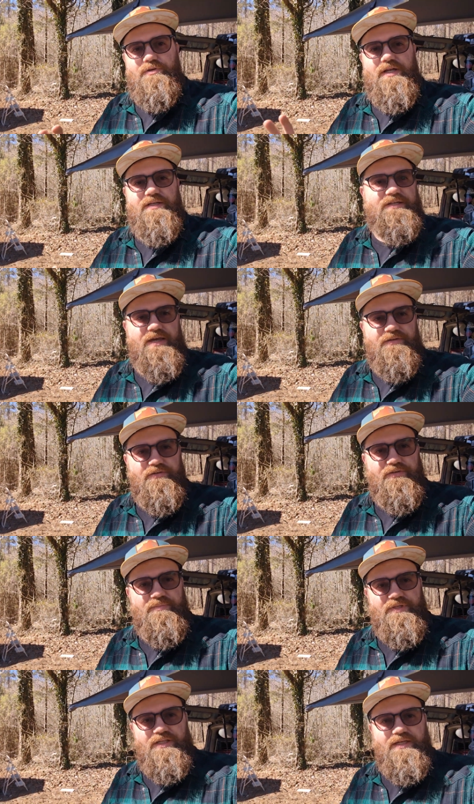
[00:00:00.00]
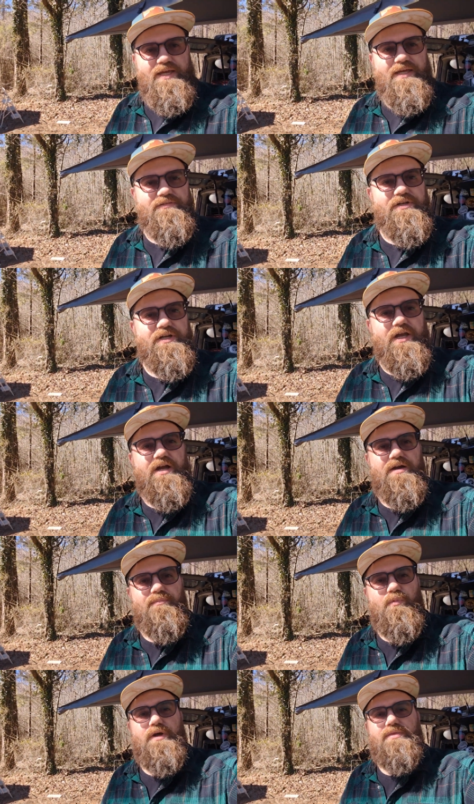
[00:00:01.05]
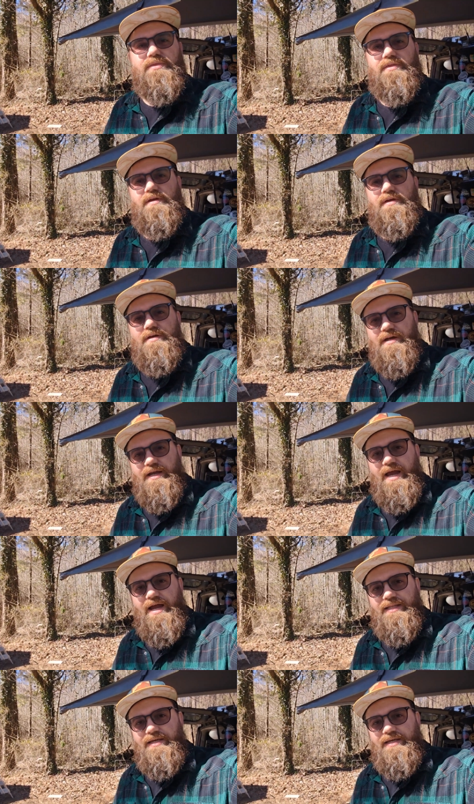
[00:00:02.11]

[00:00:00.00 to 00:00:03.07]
you get a tent or something like that, it's going to come with a guy